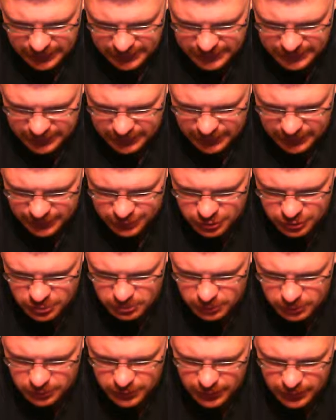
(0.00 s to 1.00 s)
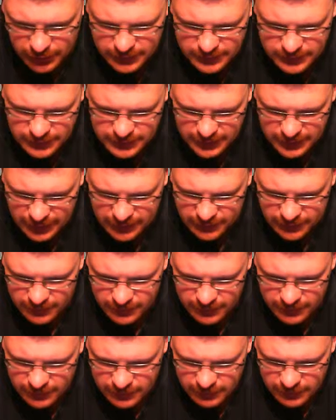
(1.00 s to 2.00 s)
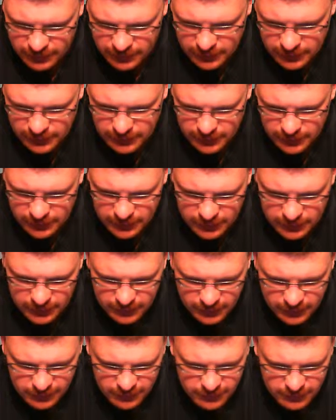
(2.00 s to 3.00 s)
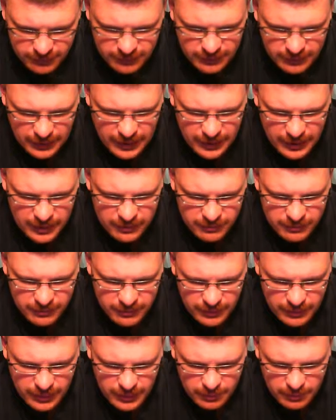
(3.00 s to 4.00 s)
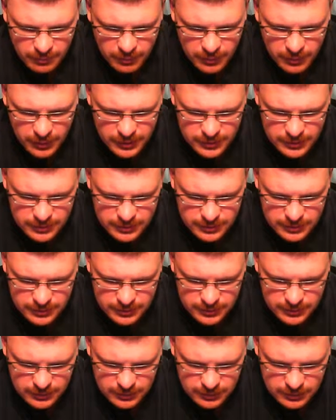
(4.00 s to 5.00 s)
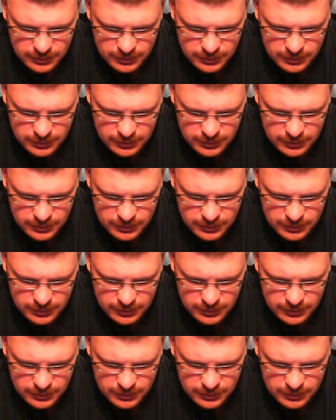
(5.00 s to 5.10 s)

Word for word: Dexterity, 2 blue dice. It's got 5 hit points.